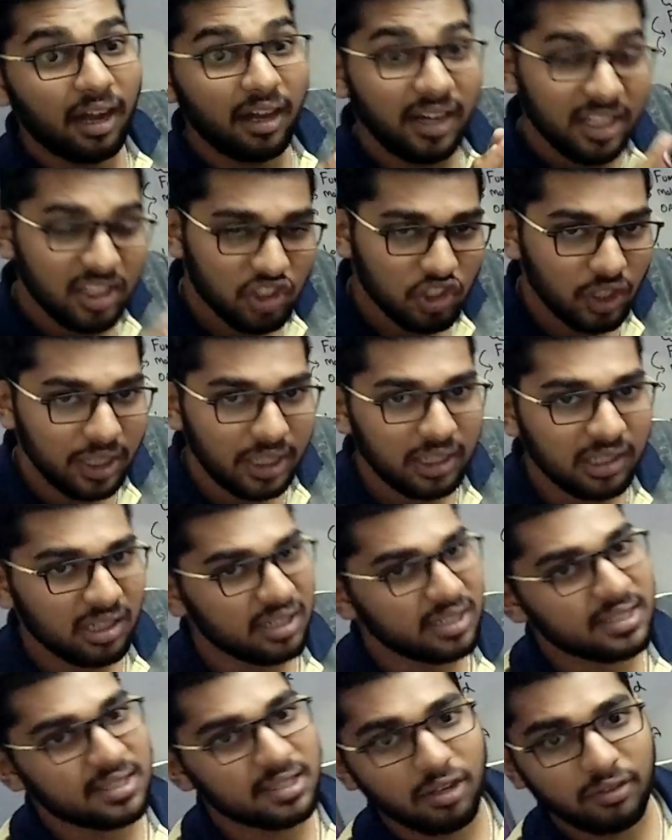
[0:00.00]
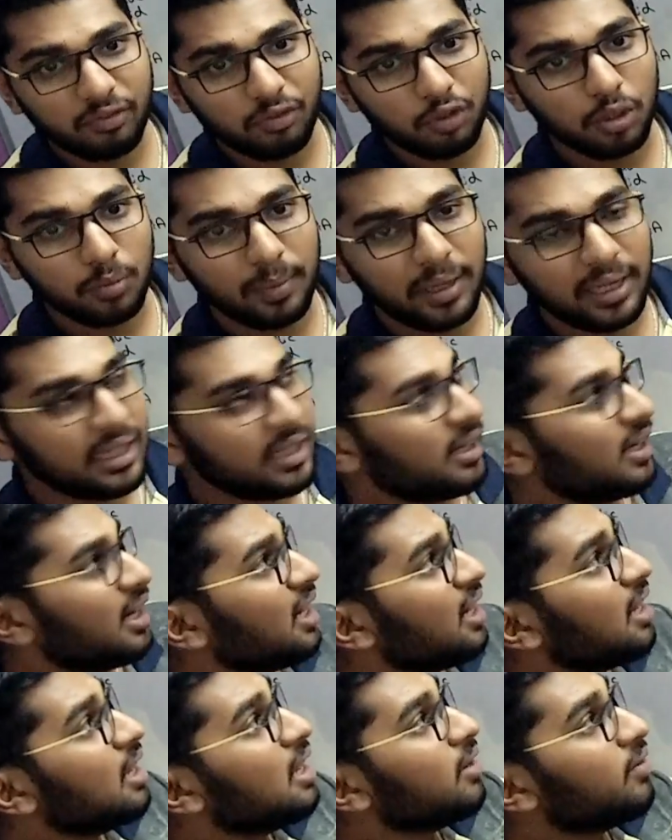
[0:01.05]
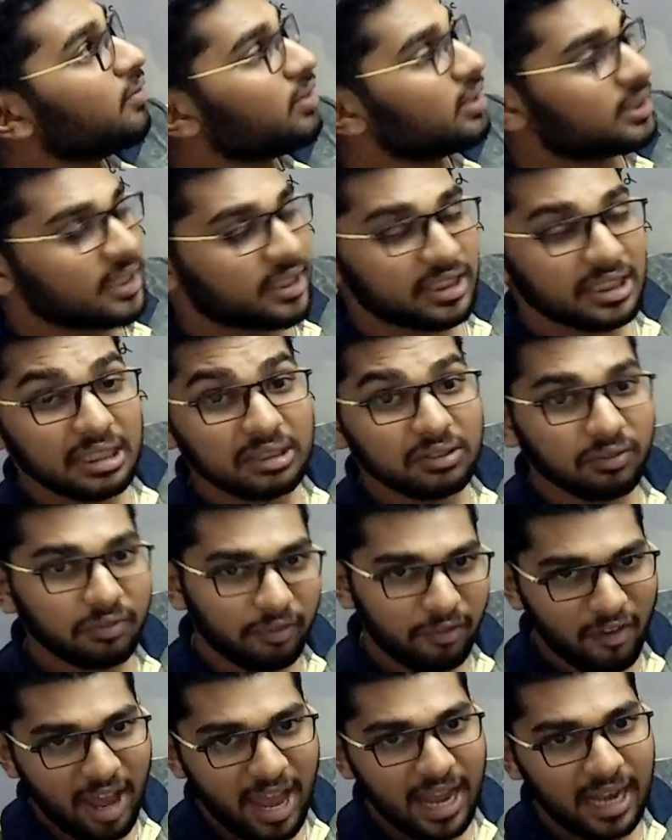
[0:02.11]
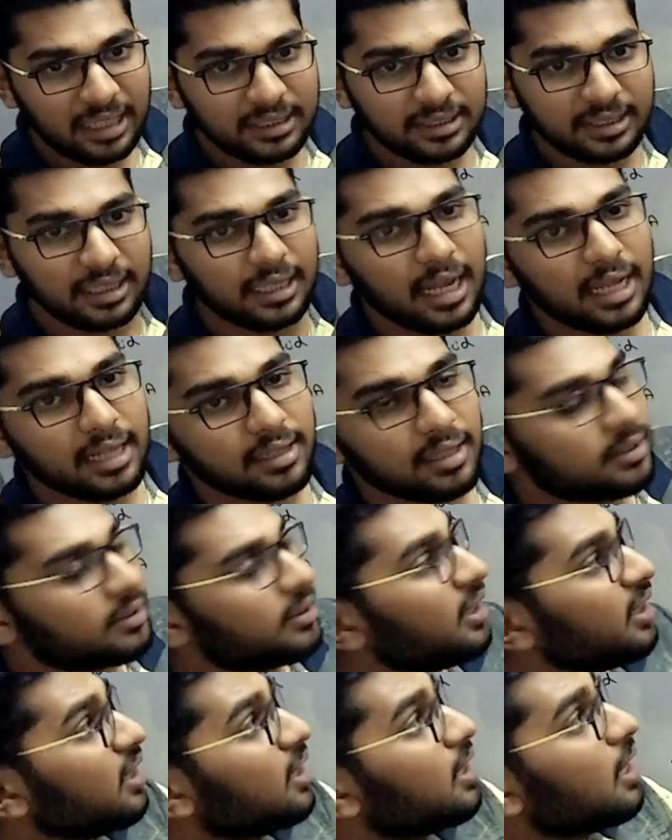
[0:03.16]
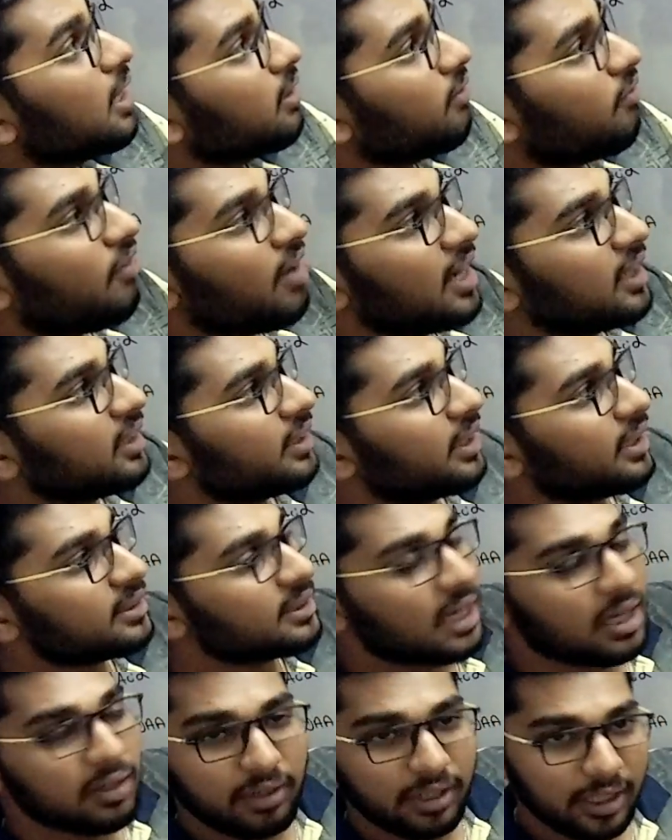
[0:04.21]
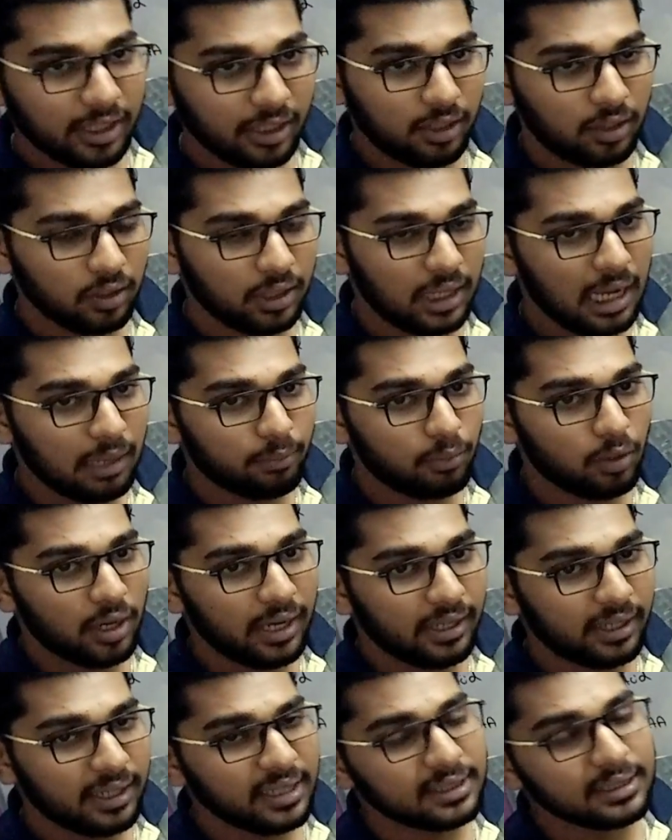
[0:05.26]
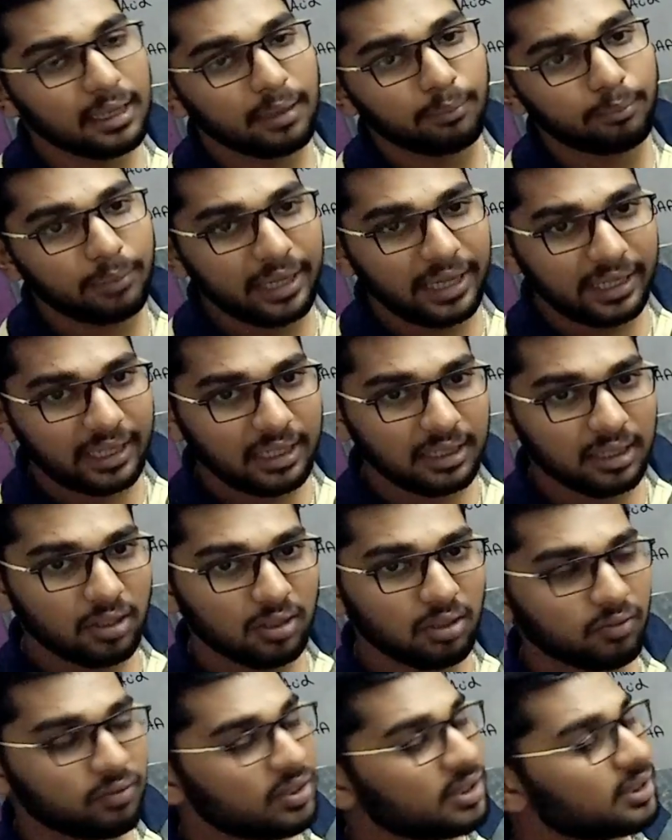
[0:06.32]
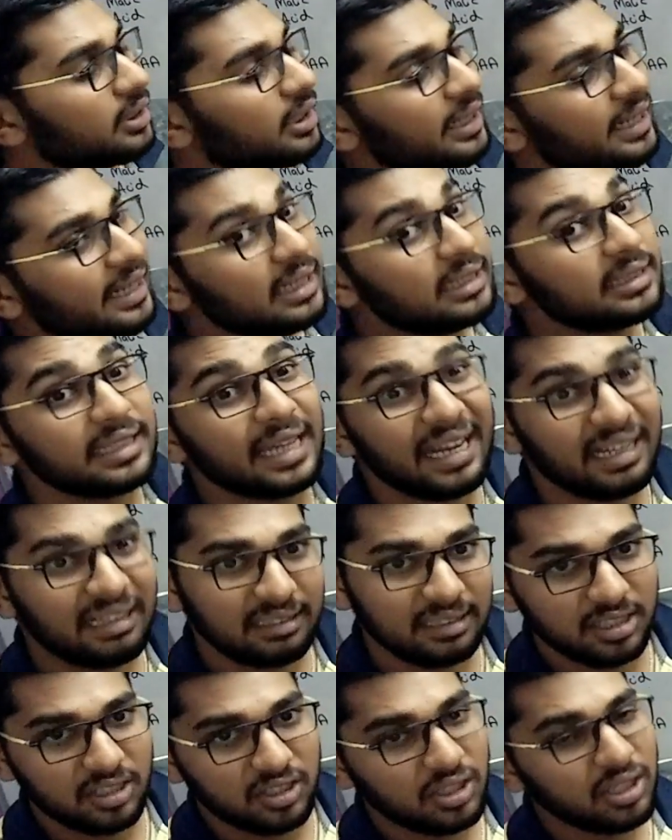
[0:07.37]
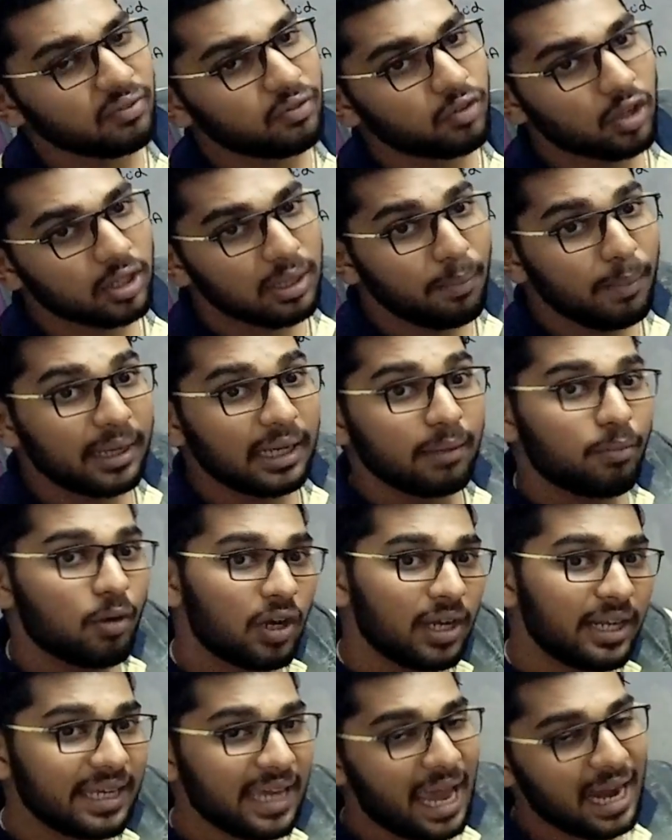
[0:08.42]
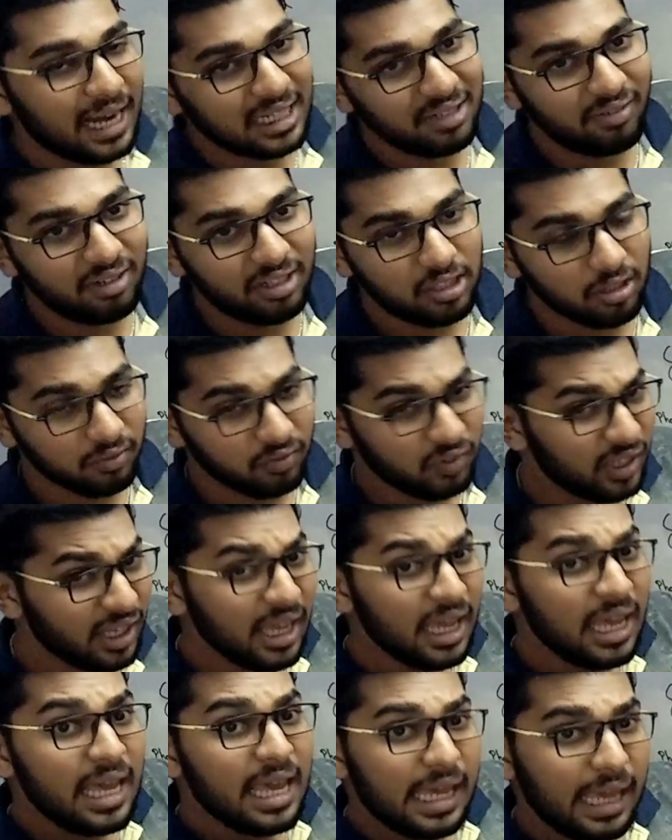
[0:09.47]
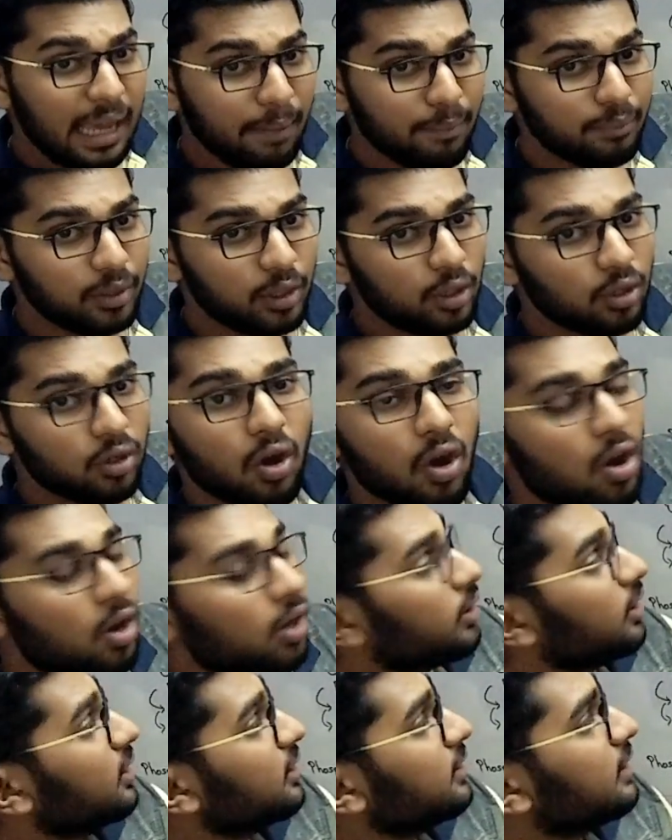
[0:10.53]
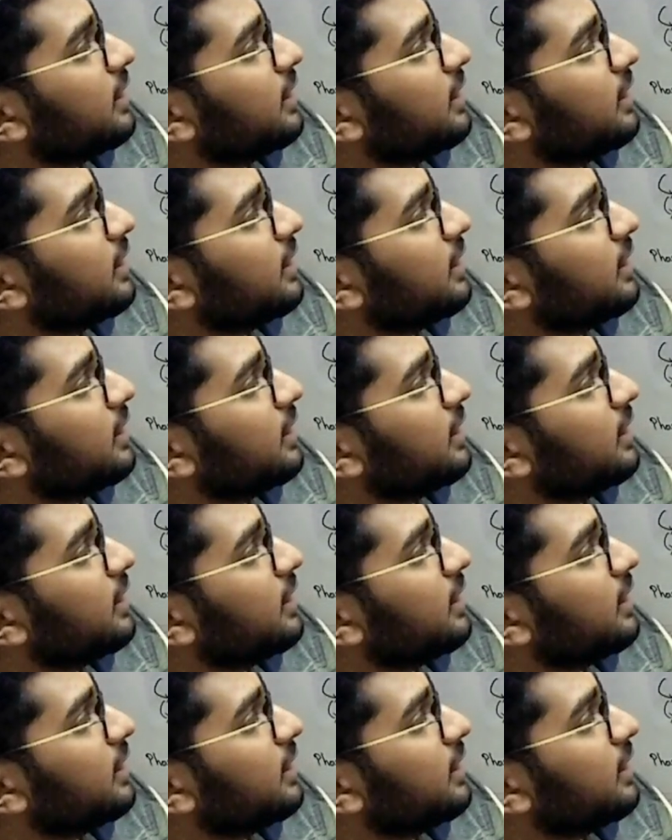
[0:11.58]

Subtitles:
rich in reserve food material, with such as fats and other things, the fat gets converted into carbohydrates and breaking down of this yields energy for the metabolic activity of the embryo or the